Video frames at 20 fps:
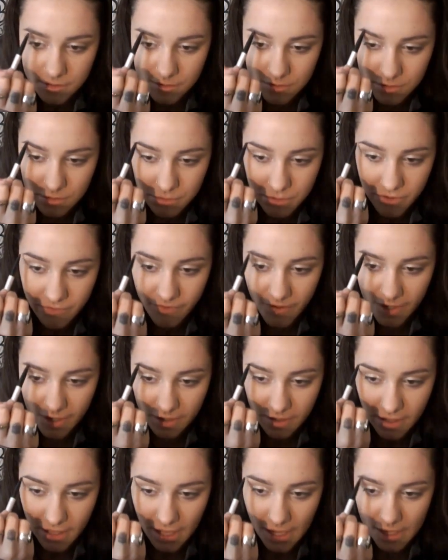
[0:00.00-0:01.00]
to
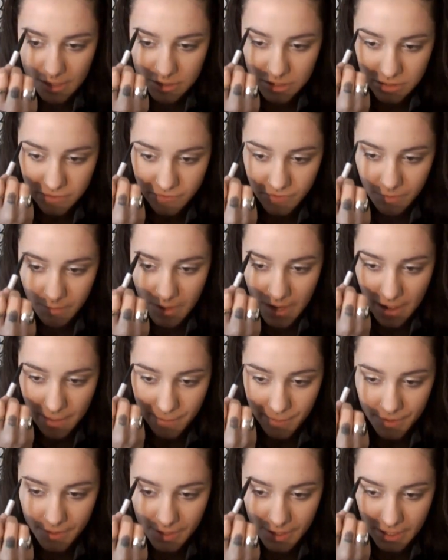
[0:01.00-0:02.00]
prevent aging from
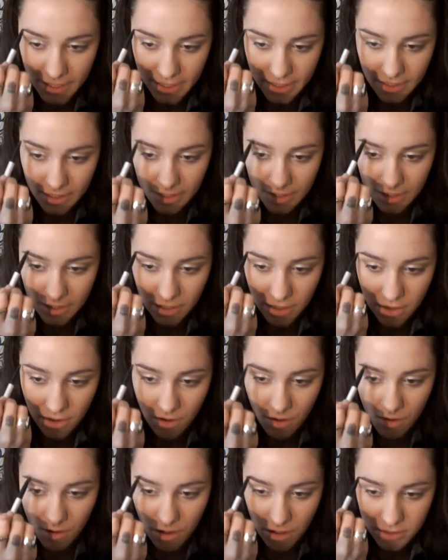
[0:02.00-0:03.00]
happening
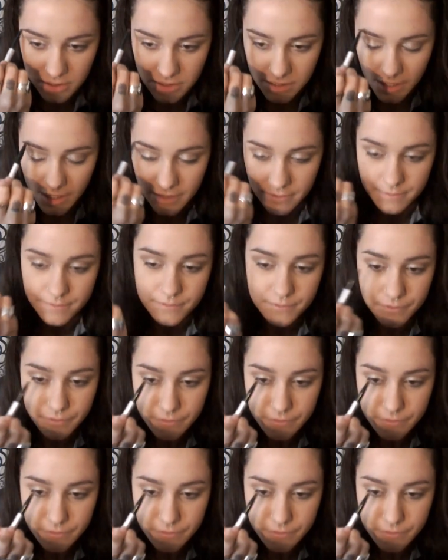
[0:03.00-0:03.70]
all the time.